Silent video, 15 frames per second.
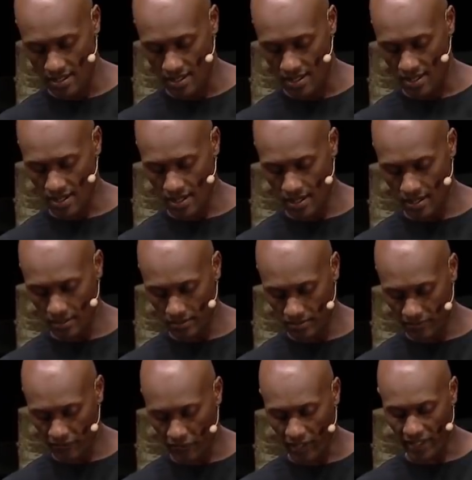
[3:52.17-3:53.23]
Uh,
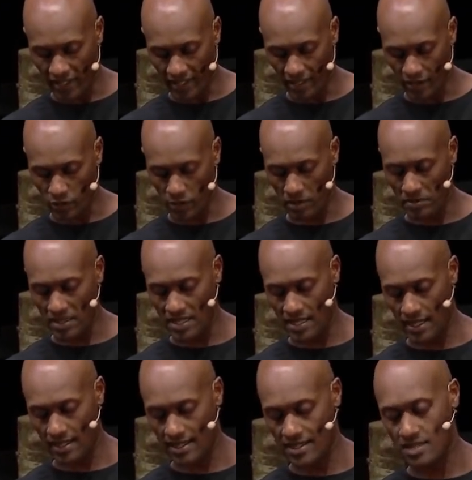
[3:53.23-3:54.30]
Friday, I'll try and be
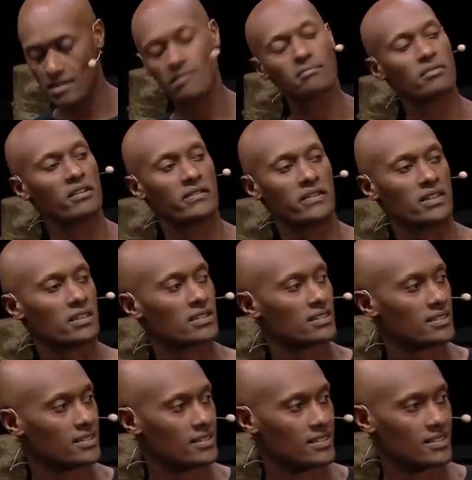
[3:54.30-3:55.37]
Dennis Mervis.